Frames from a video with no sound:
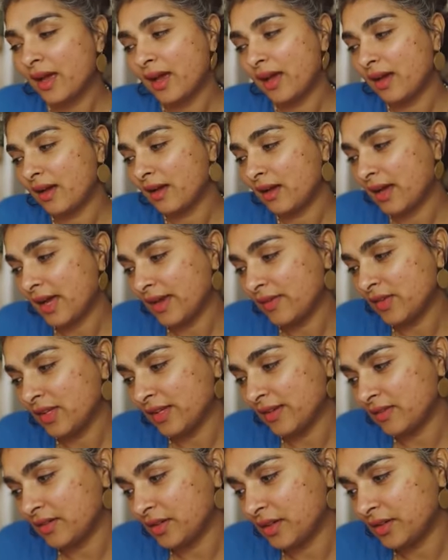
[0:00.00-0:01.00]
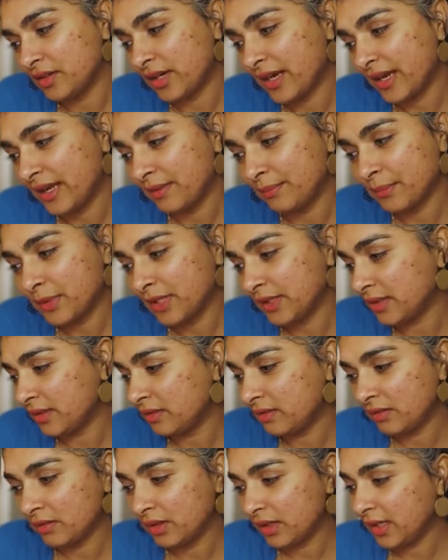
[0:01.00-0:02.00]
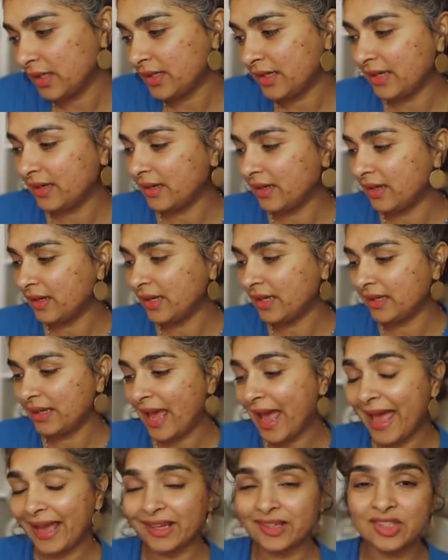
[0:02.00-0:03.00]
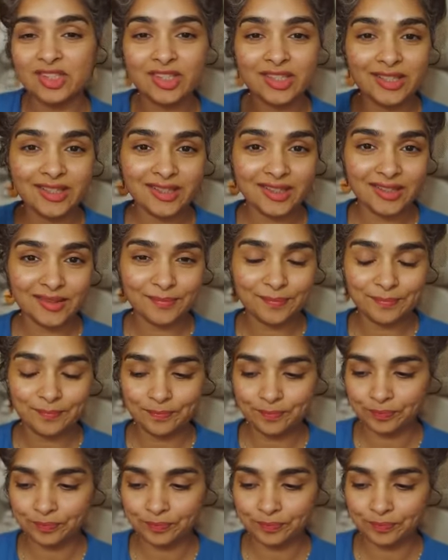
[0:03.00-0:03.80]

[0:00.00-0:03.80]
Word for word: Uh, I will give it a try, but it it actually